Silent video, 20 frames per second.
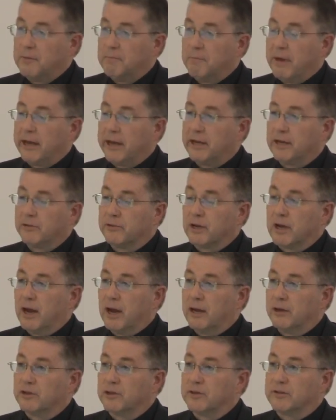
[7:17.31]
many of the
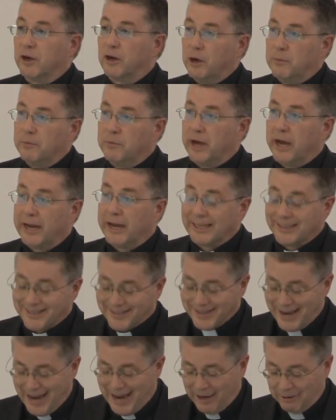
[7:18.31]
college's alumni and
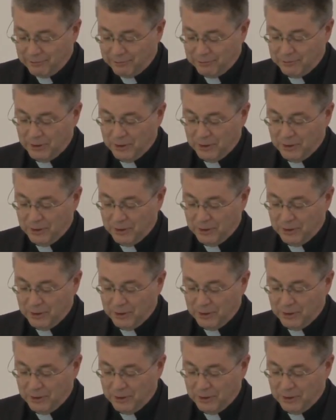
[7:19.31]
staff